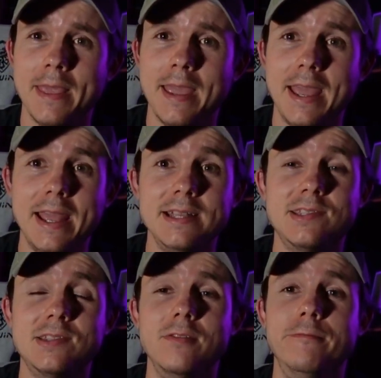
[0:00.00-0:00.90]

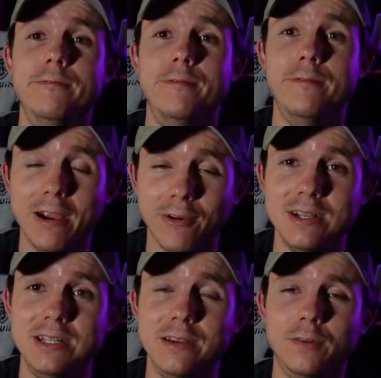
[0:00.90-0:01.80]
It's very
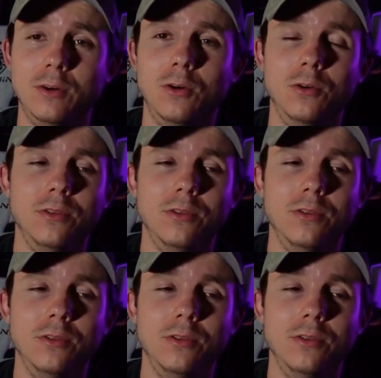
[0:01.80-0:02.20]
difficult